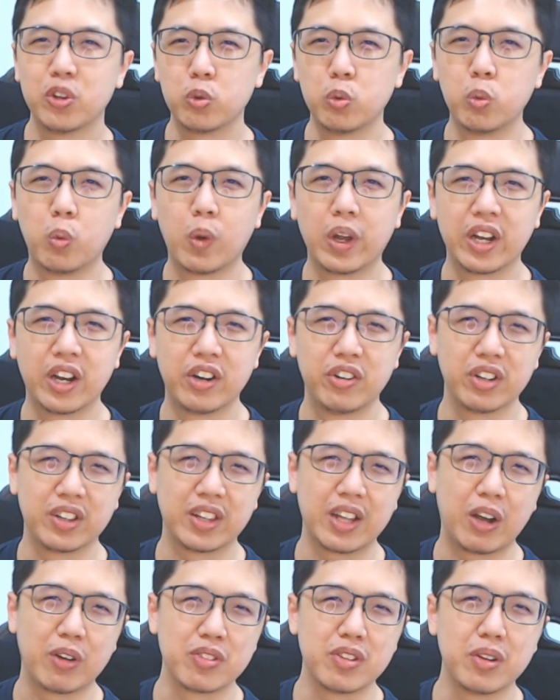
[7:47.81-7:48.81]
to
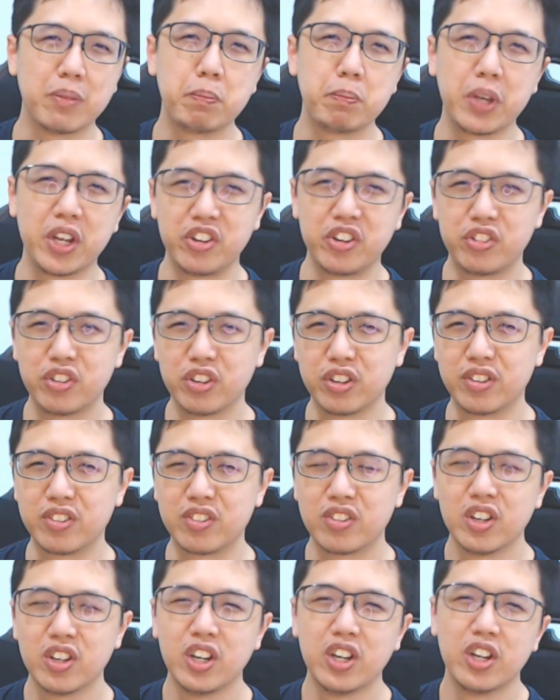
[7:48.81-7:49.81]
100,000 patients,